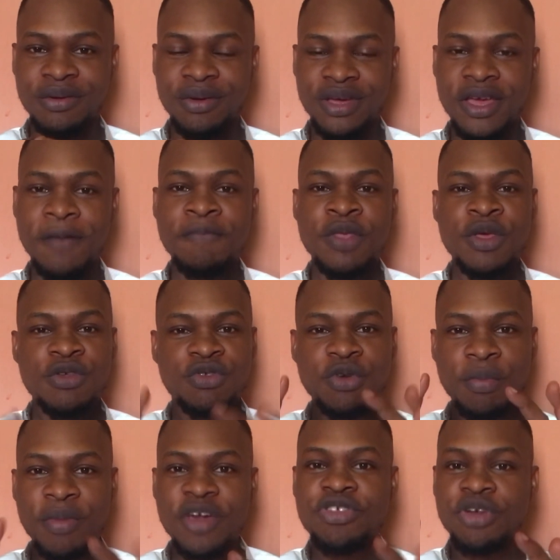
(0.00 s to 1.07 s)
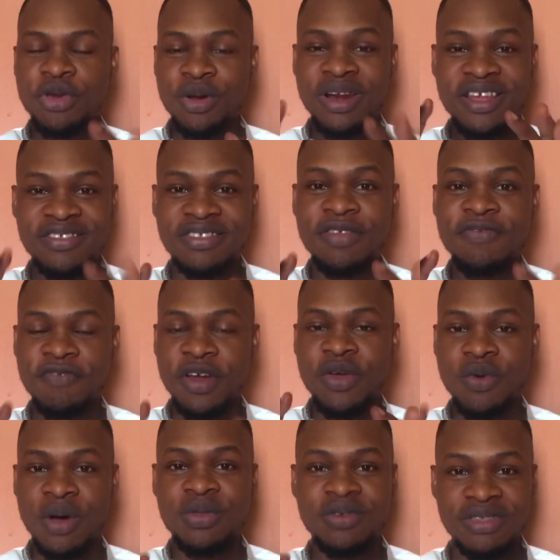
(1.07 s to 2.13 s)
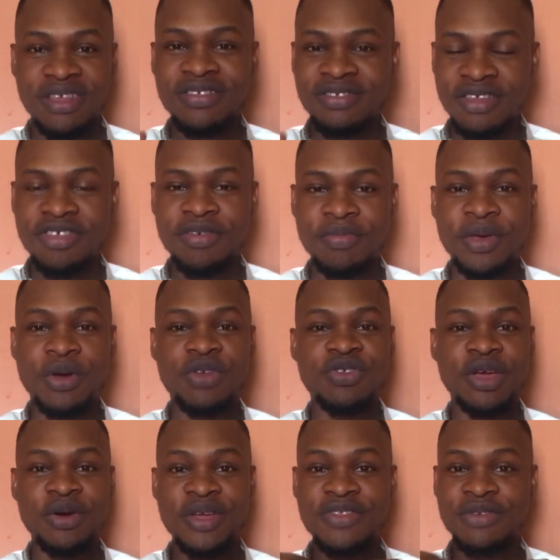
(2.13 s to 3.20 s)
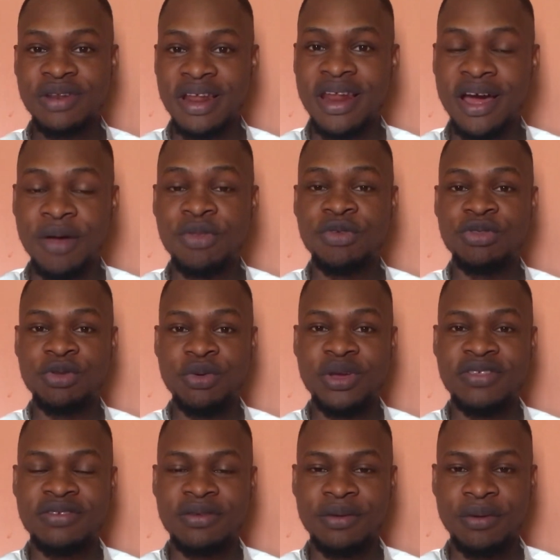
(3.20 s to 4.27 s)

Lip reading: Okay, so make sure you listen very well to this teaching because you're going to learn how to do it.